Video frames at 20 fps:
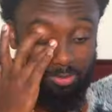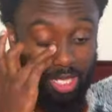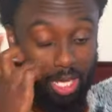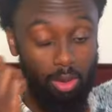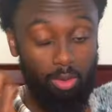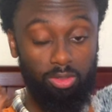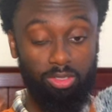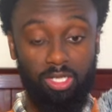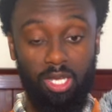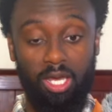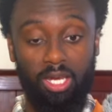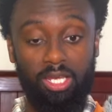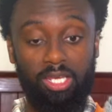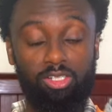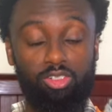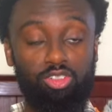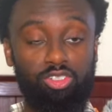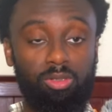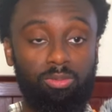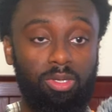That was kind of
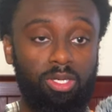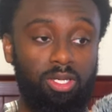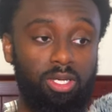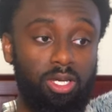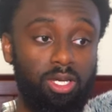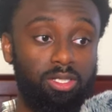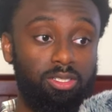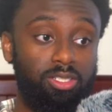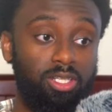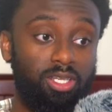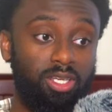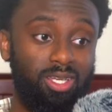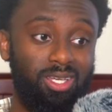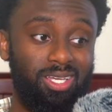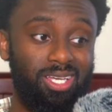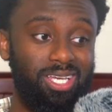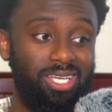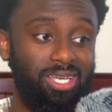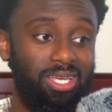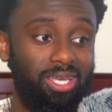interesting because
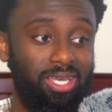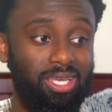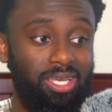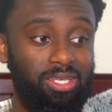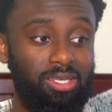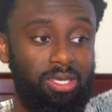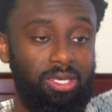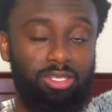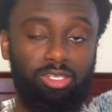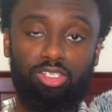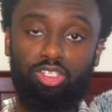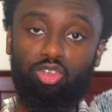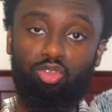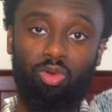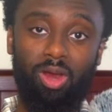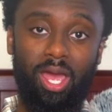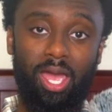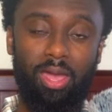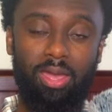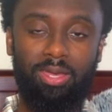he
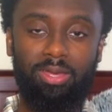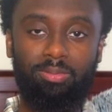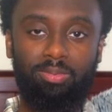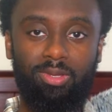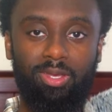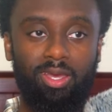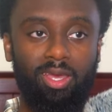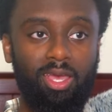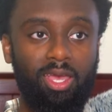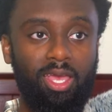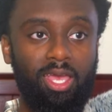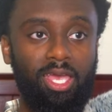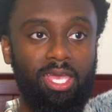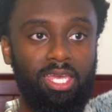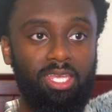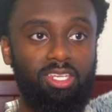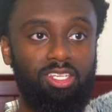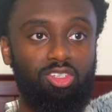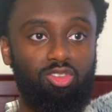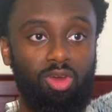described
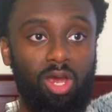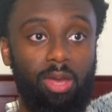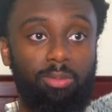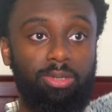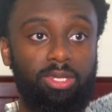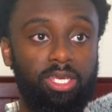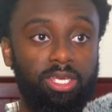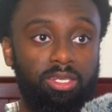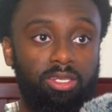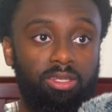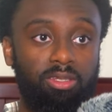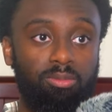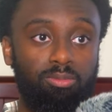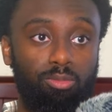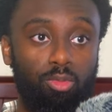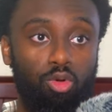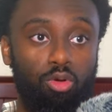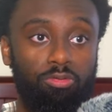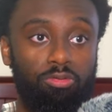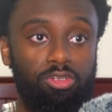eating
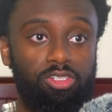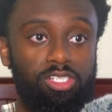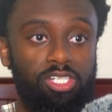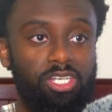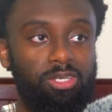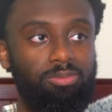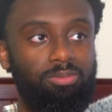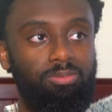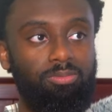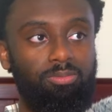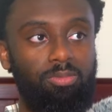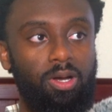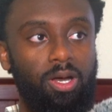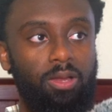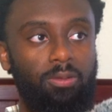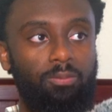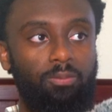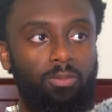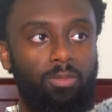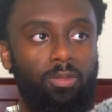more for cheap,
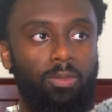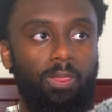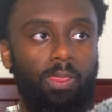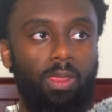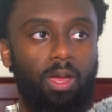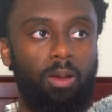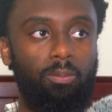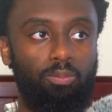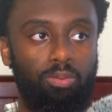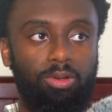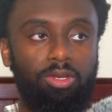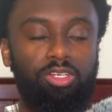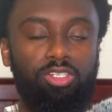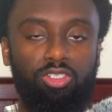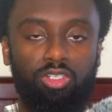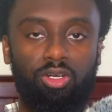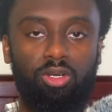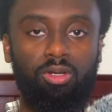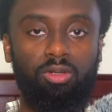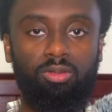but I'm pretty
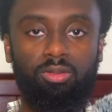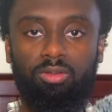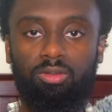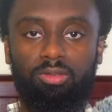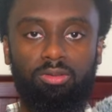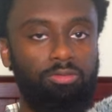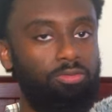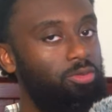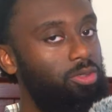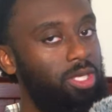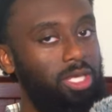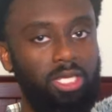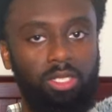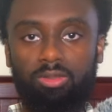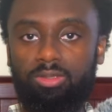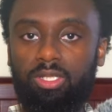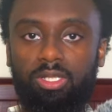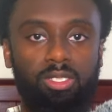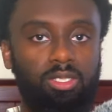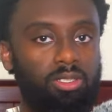sure the food that he
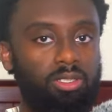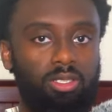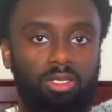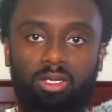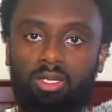was eating